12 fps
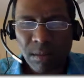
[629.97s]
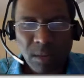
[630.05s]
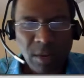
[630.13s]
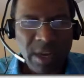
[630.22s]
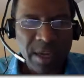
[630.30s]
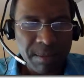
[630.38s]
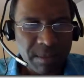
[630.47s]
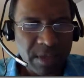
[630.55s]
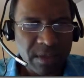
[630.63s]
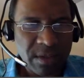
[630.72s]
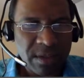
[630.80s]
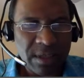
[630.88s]
Okay,
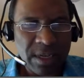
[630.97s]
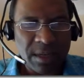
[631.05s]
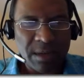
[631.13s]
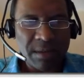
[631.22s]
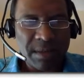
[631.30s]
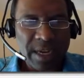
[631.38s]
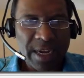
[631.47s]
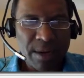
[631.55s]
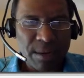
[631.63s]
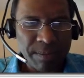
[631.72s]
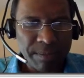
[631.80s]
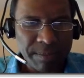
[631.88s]
yes, it's the title.
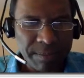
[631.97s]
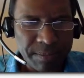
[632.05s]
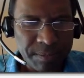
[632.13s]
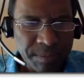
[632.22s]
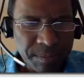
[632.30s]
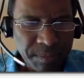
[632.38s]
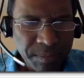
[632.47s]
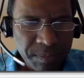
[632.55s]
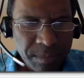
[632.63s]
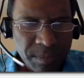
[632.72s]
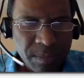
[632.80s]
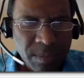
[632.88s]
Now,
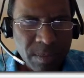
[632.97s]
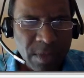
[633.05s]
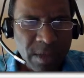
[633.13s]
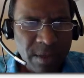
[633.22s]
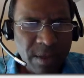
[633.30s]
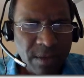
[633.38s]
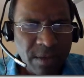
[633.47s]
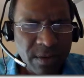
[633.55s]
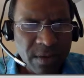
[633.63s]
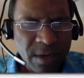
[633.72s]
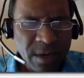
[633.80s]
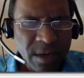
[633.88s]
this is
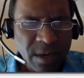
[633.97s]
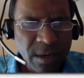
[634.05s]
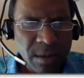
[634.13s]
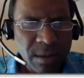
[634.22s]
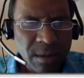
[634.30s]
our